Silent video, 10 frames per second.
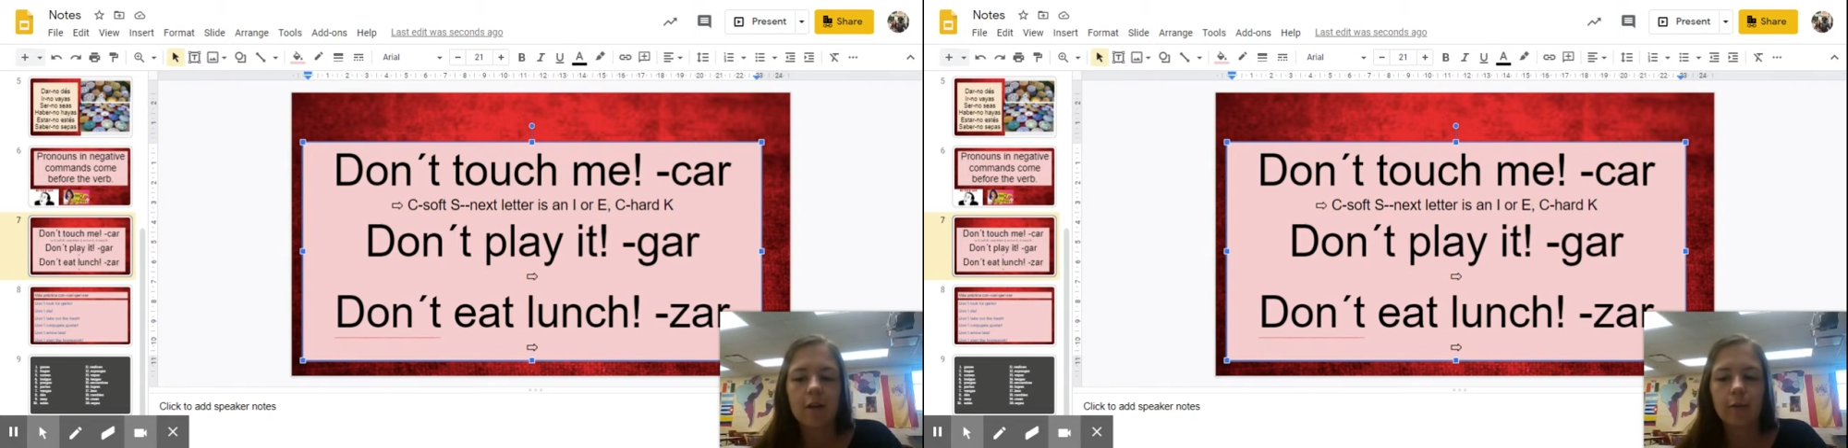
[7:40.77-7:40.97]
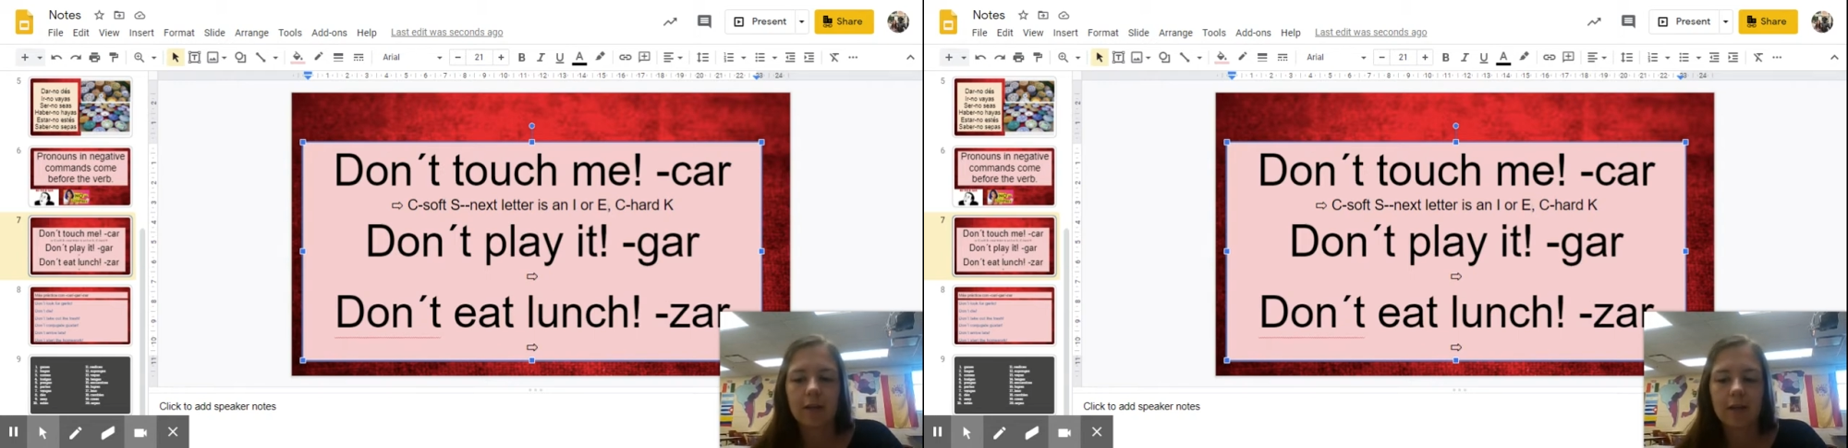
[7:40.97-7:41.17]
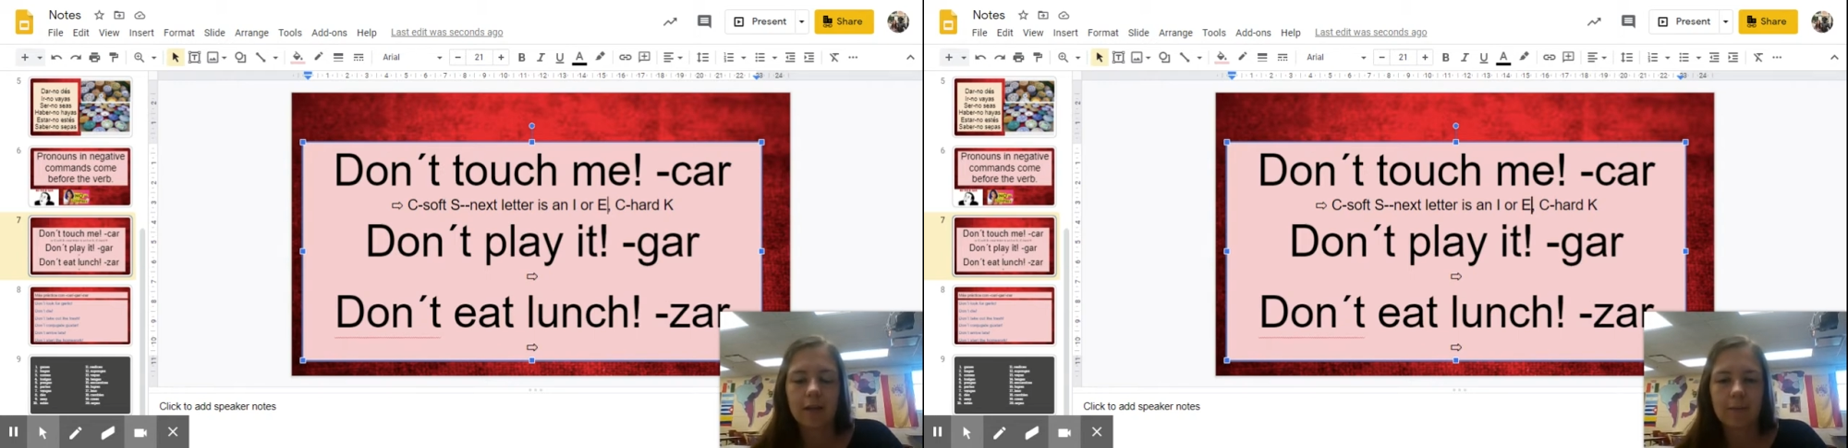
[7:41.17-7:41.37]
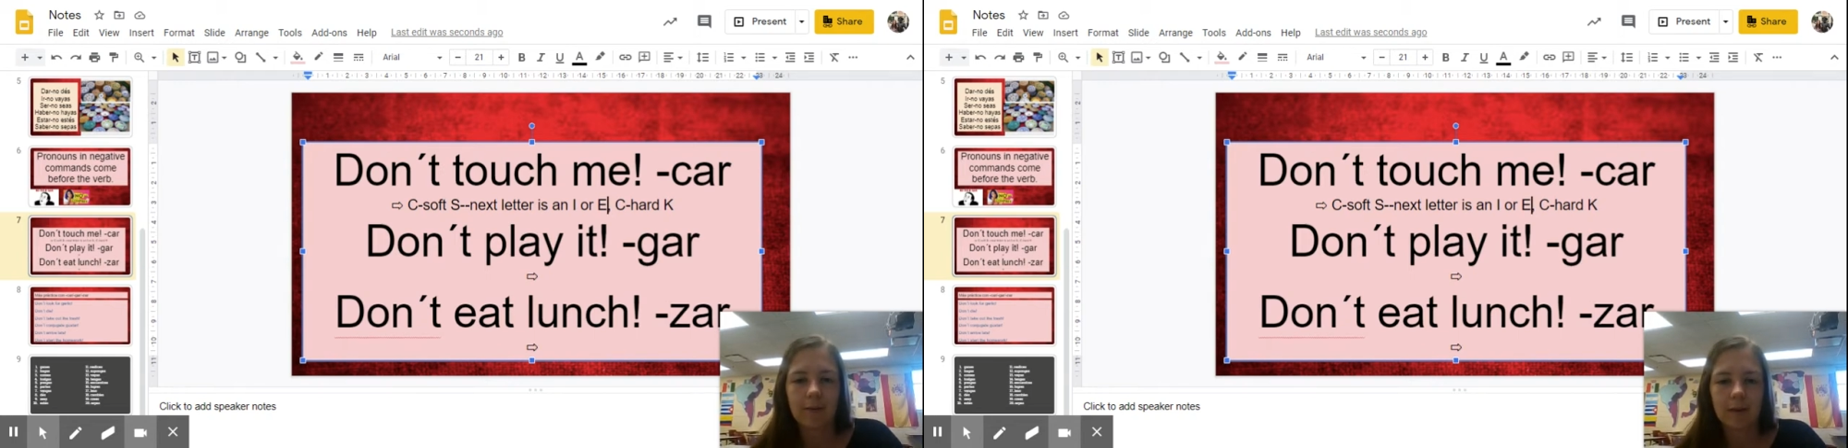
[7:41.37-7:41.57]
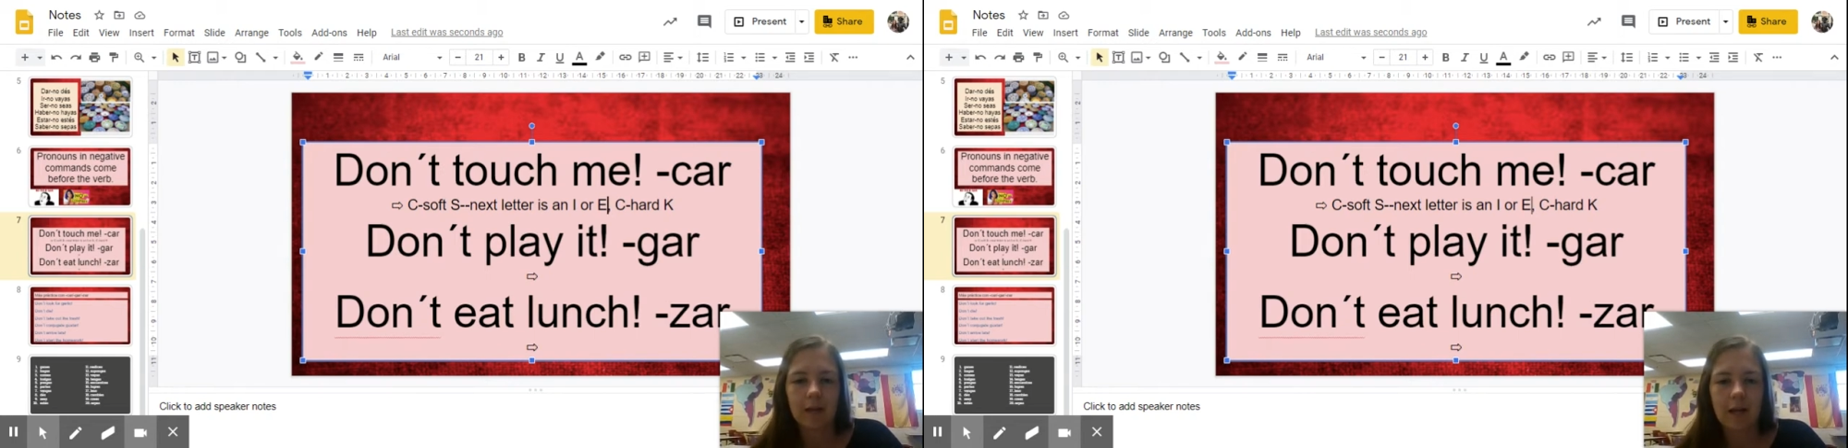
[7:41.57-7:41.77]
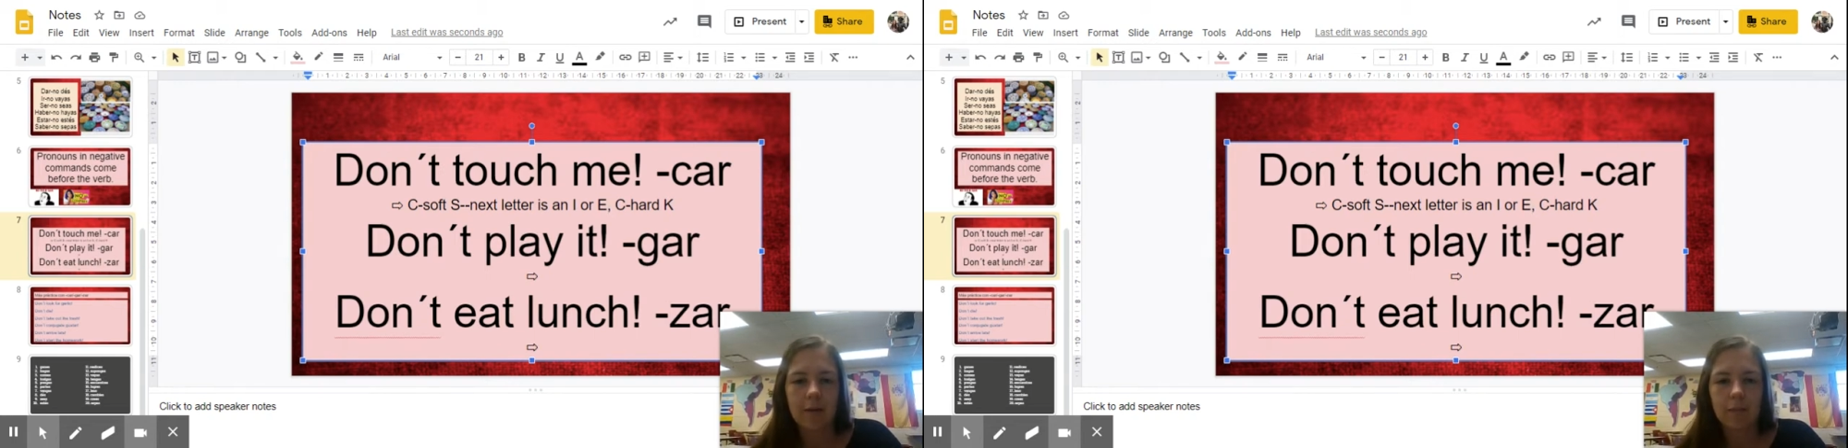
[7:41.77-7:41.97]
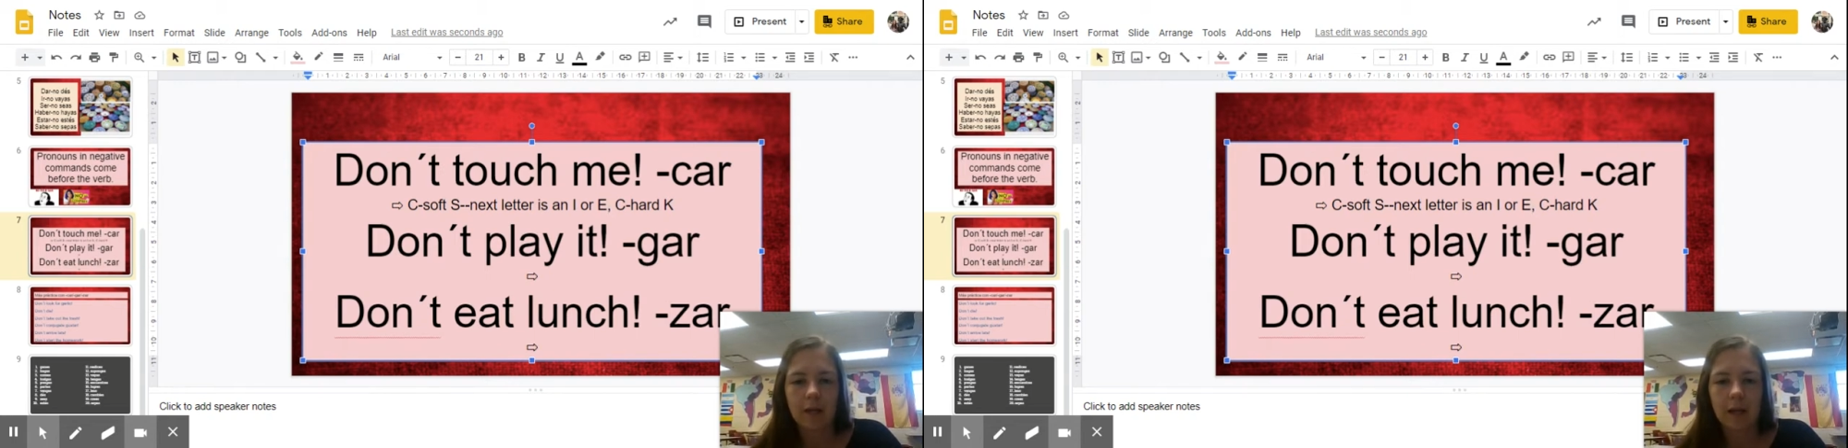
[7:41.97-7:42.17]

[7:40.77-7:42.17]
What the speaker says: you want to keep that same